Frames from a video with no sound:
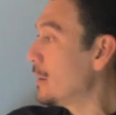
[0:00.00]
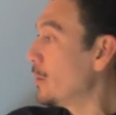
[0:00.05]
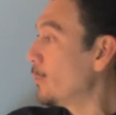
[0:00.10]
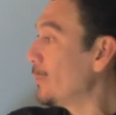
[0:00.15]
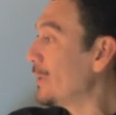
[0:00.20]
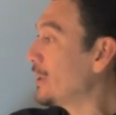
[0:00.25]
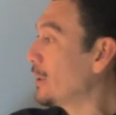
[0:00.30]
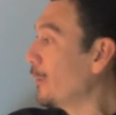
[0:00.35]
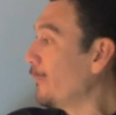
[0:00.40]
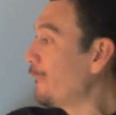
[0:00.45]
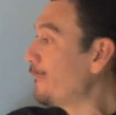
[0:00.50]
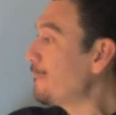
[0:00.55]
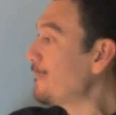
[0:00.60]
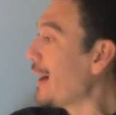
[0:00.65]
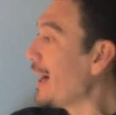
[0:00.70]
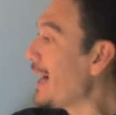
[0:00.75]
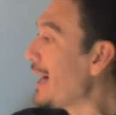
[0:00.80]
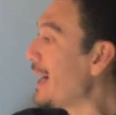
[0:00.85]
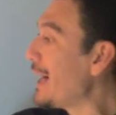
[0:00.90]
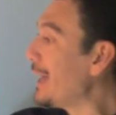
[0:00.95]
we go
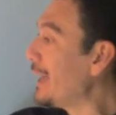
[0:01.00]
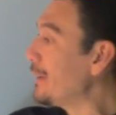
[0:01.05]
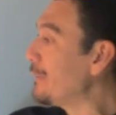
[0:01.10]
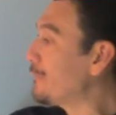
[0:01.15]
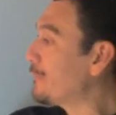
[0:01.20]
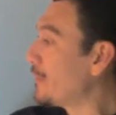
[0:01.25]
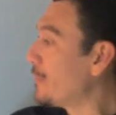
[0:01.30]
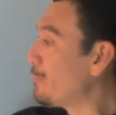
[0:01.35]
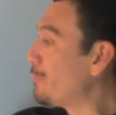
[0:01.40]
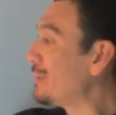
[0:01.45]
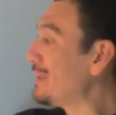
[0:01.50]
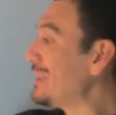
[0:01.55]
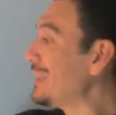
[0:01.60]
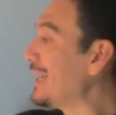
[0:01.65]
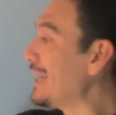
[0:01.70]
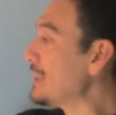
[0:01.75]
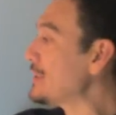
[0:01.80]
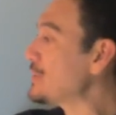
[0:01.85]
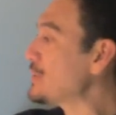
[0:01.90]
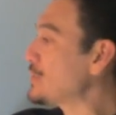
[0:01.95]
5
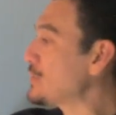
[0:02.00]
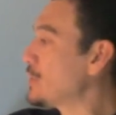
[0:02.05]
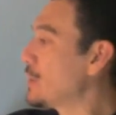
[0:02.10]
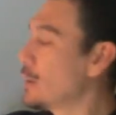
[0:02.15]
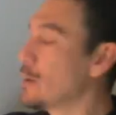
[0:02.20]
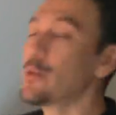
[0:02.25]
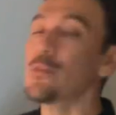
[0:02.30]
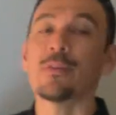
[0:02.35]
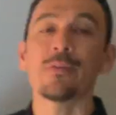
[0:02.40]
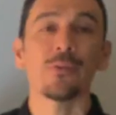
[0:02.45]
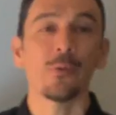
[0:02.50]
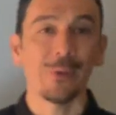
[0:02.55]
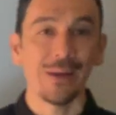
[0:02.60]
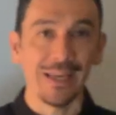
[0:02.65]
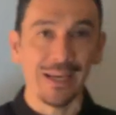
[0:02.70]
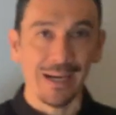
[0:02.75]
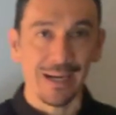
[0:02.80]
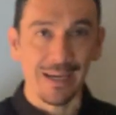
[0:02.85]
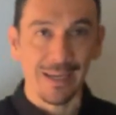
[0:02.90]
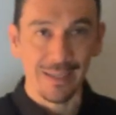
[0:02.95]
plus
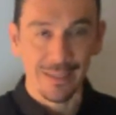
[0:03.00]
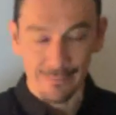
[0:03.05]
3i.